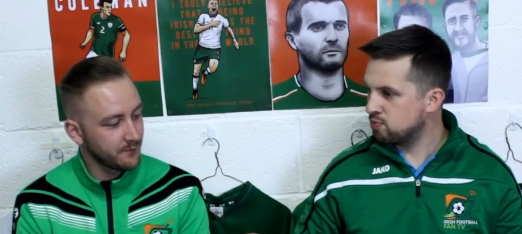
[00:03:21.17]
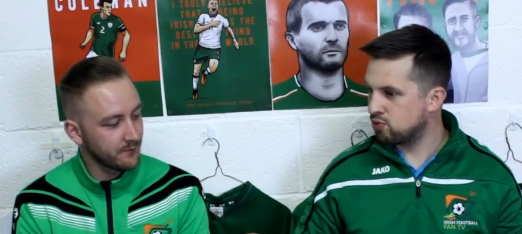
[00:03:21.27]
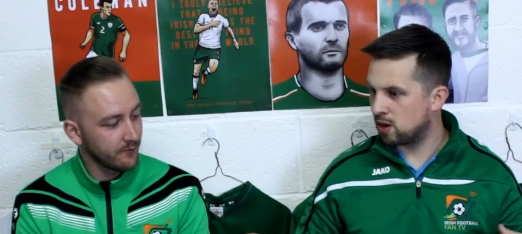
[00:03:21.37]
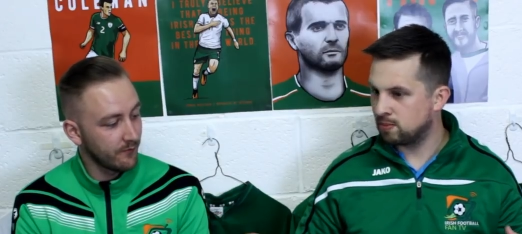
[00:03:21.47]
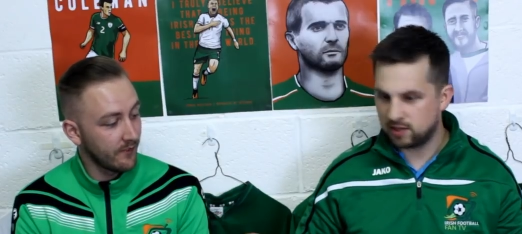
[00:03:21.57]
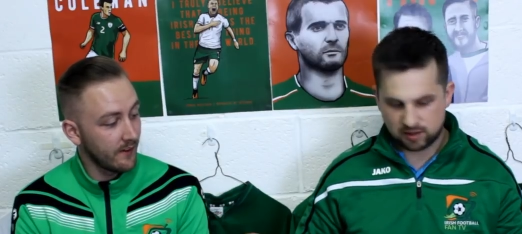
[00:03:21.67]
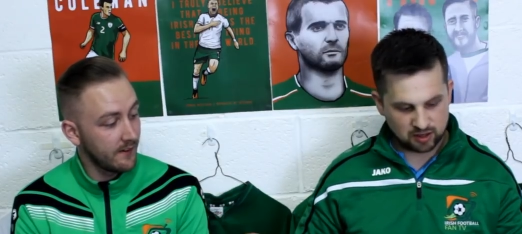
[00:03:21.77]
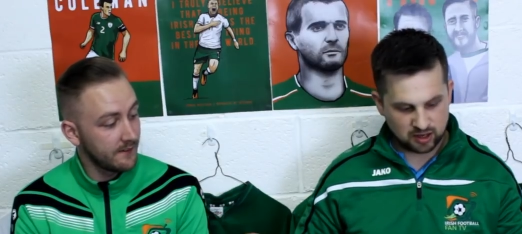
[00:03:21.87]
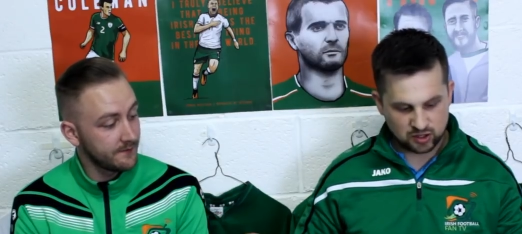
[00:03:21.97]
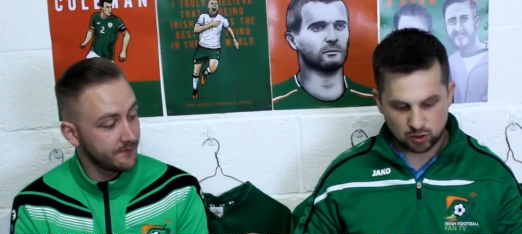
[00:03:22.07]
Speaker 1: probably
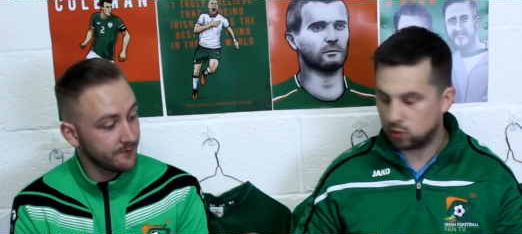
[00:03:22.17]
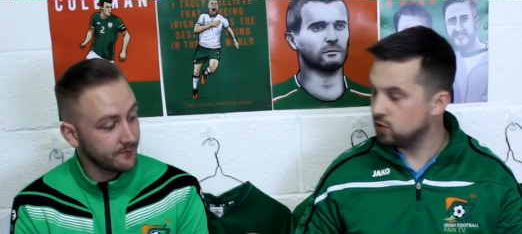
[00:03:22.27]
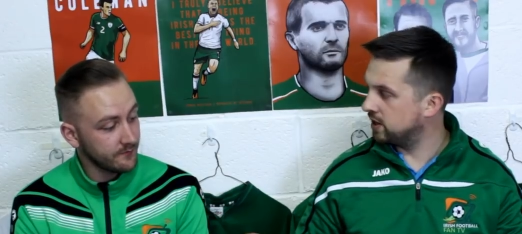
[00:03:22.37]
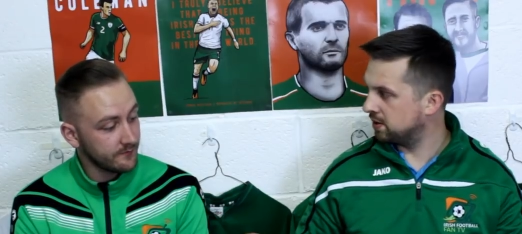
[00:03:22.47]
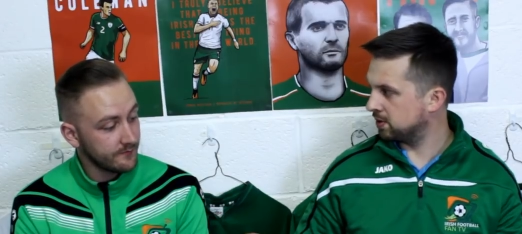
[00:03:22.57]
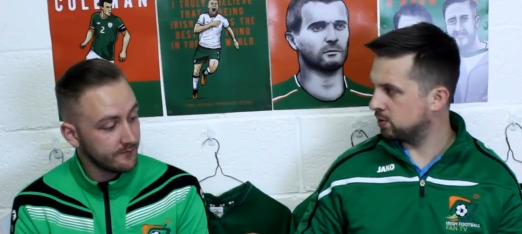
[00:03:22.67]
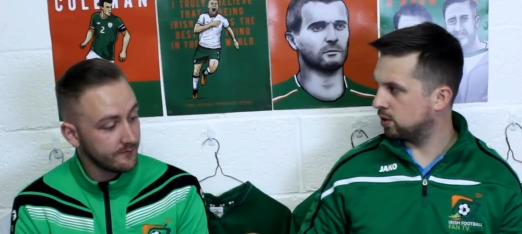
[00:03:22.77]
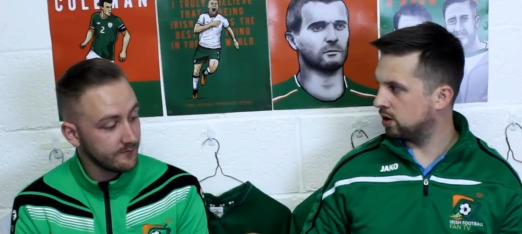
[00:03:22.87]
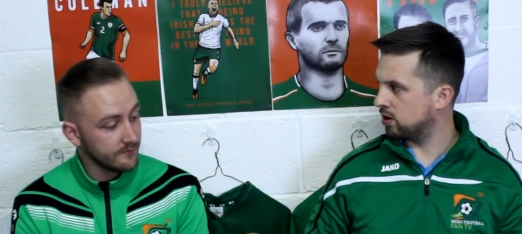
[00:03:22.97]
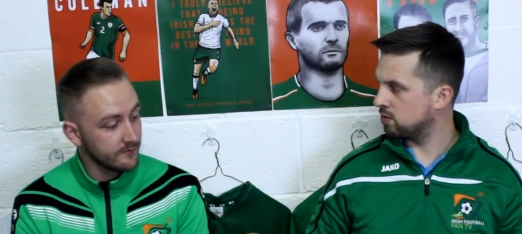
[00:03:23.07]
it's the one area
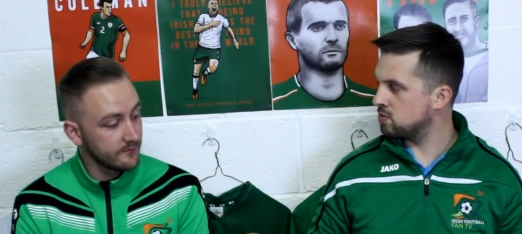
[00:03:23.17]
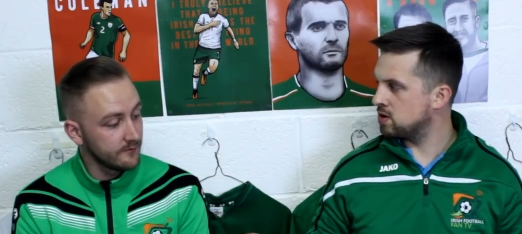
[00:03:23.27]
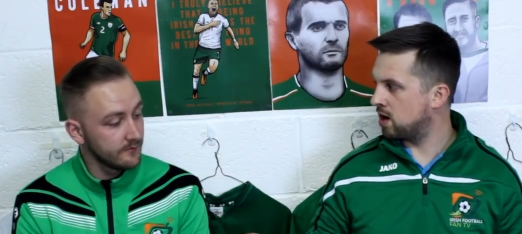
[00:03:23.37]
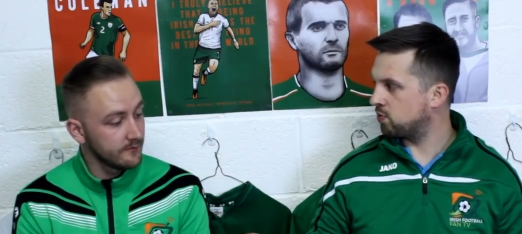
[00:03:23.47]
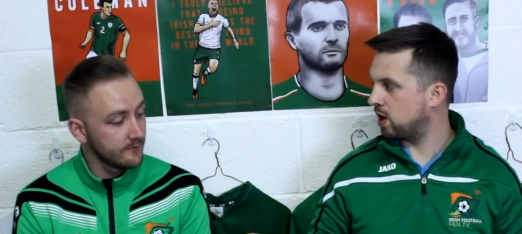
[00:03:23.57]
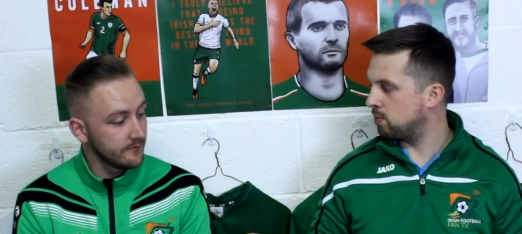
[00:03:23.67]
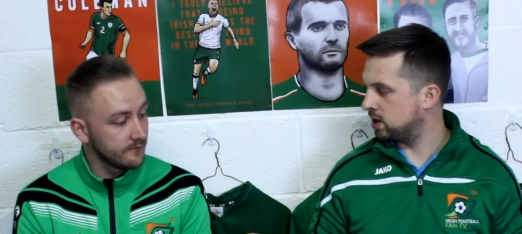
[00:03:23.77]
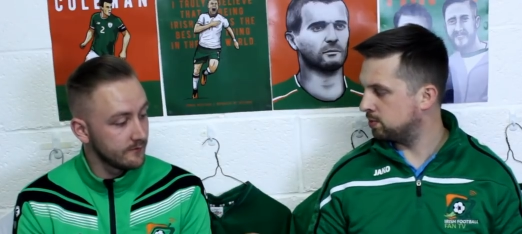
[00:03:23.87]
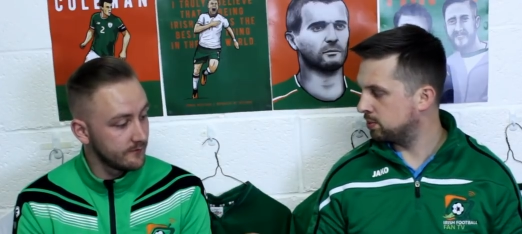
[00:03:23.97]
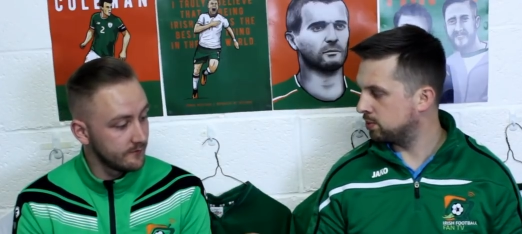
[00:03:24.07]
where not that
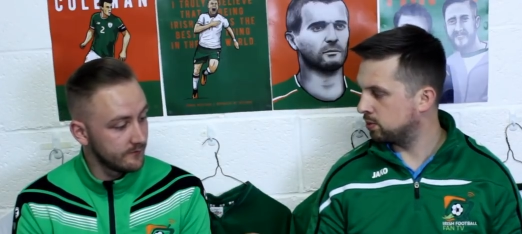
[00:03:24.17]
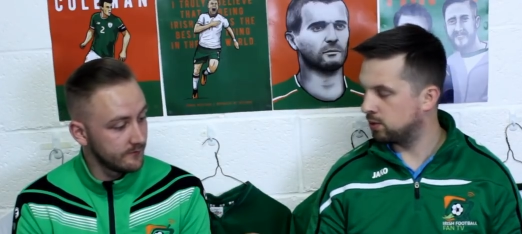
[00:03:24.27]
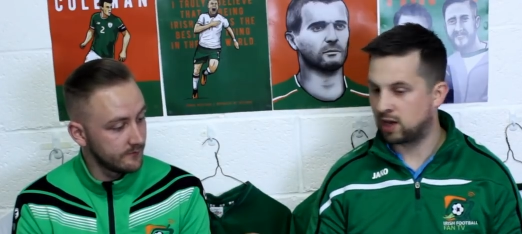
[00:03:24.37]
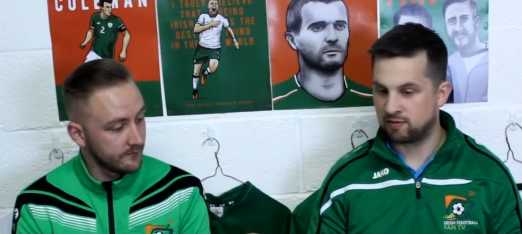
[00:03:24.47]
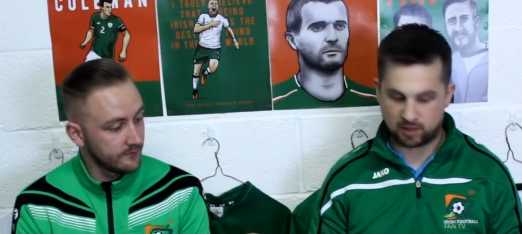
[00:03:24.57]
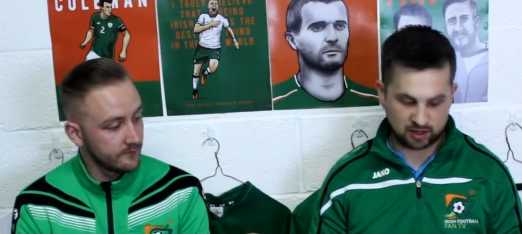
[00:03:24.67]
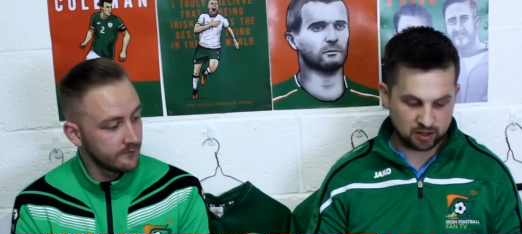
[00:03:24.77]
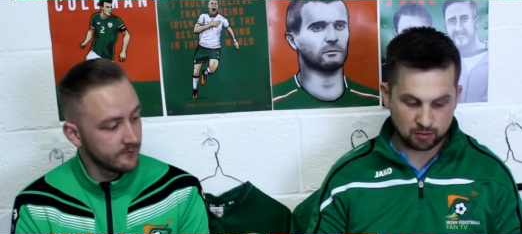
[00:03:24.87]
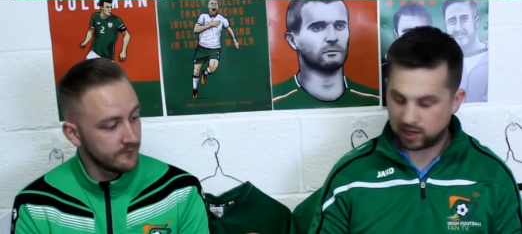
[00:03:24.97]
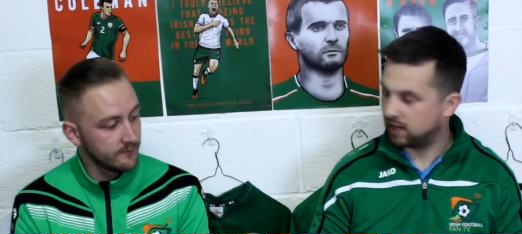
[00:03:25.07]
many people will have
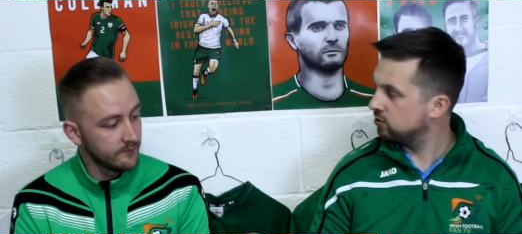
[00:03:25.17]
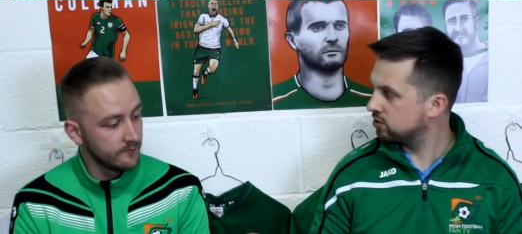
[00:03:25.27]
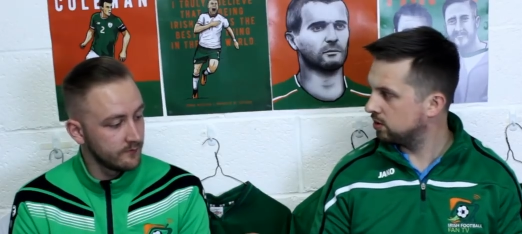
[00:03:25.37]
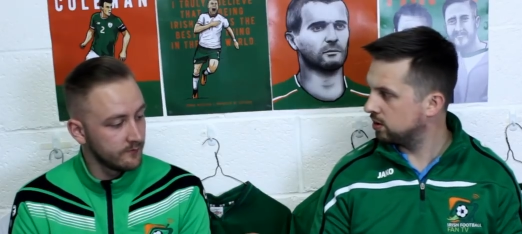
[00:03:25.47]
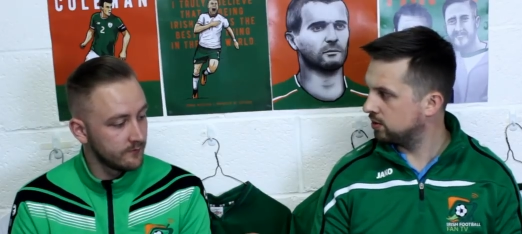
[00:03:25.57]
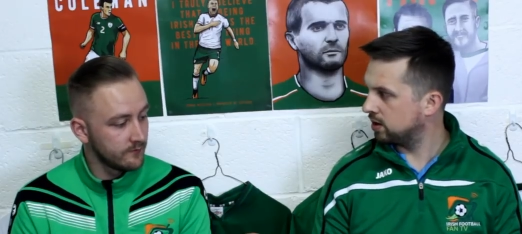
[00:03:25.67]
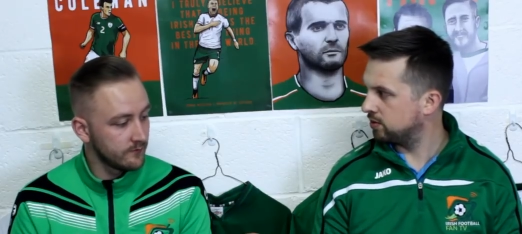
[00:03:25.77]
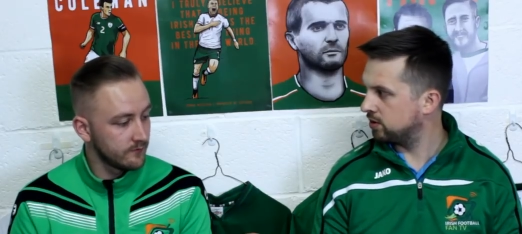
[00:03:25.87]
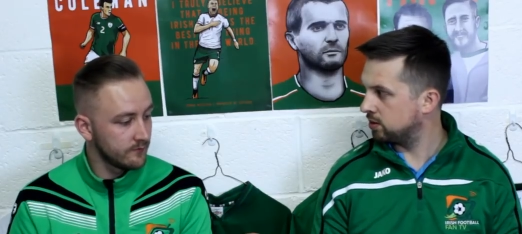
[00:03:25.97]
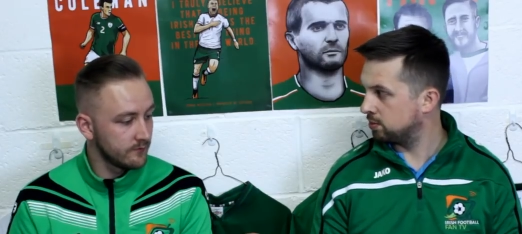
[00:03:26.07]
many
Speaker 2: complaints around that.
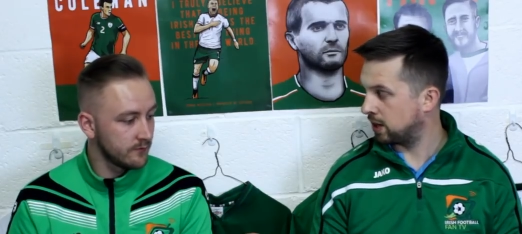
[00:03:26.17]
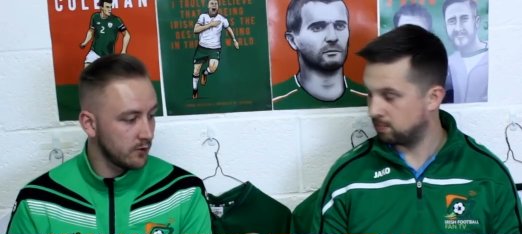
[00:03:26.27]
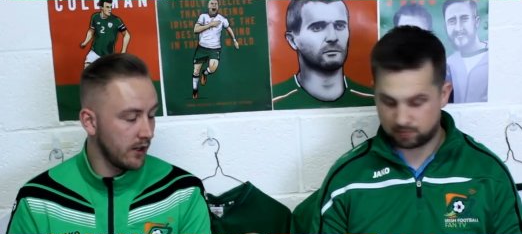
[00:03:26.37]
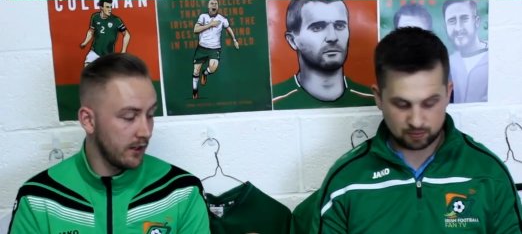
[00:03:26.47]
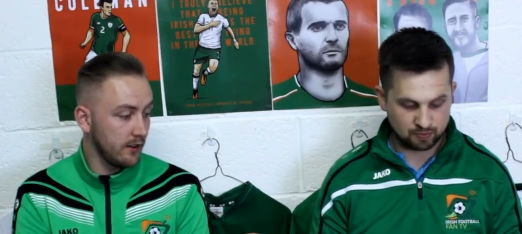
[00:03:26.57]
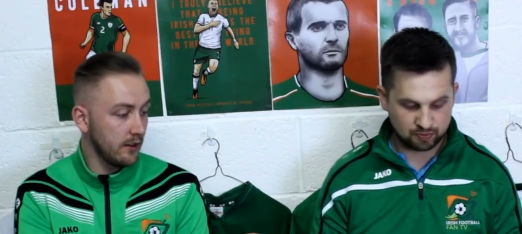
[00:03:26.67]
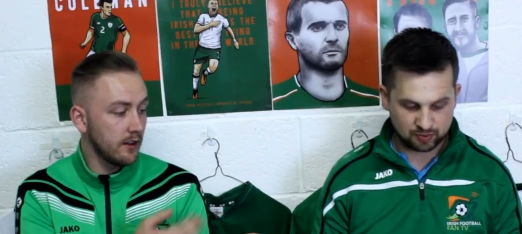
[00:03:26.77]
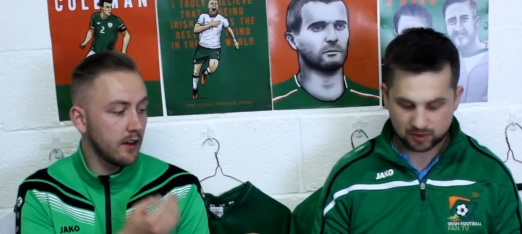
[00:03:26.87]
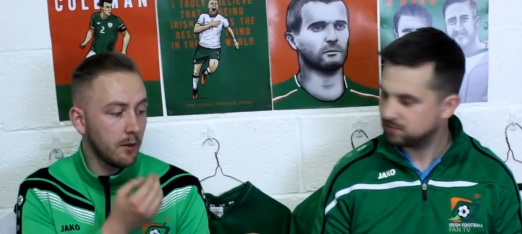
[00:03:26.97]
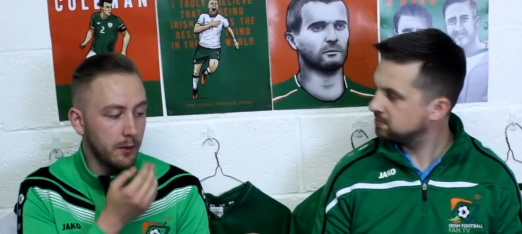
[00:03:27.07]
that. Well,
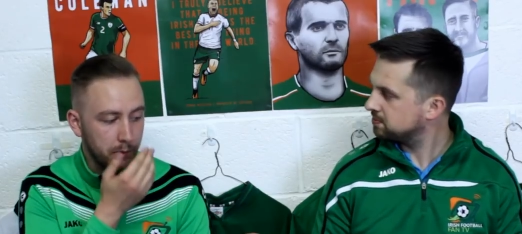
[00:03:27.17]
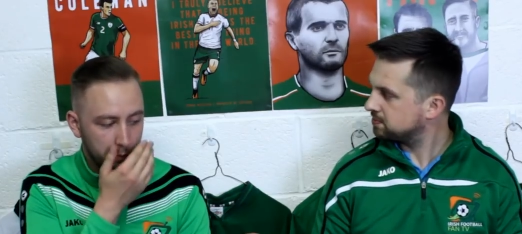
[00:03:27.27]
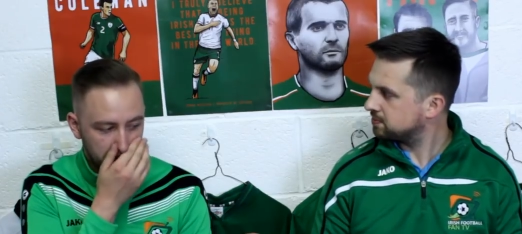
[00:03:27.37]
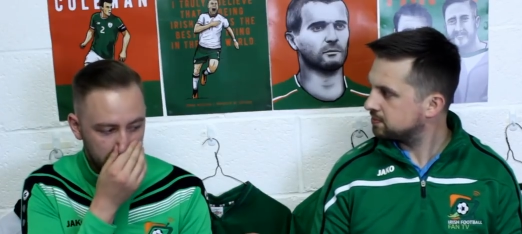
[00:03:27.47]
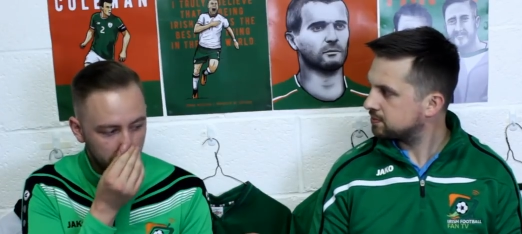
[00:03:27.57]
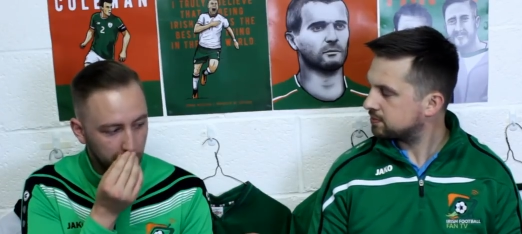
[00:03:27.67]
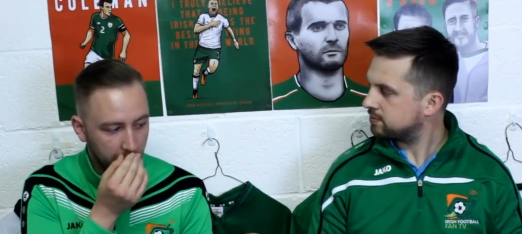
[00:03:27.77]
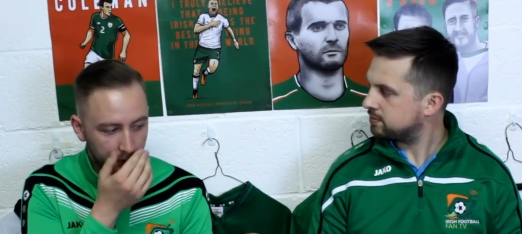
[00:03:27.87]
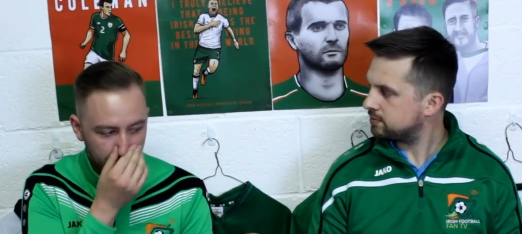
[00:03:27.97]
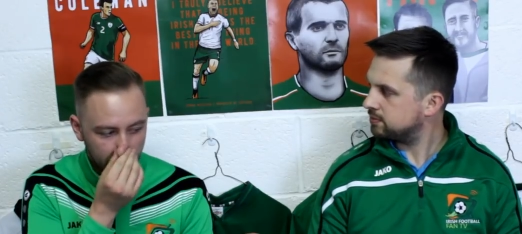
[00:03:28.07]
a lot of people were,
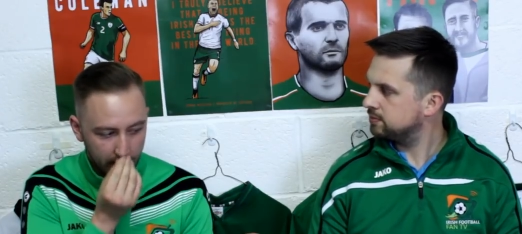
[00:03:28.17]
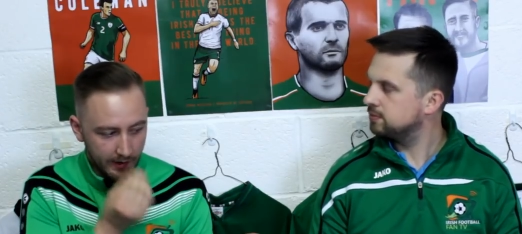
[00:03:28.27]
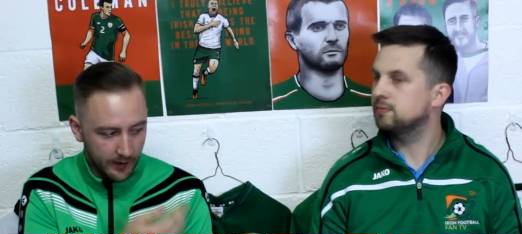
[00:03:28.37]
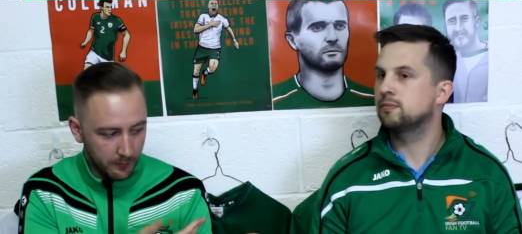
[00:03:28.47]
were, were uh,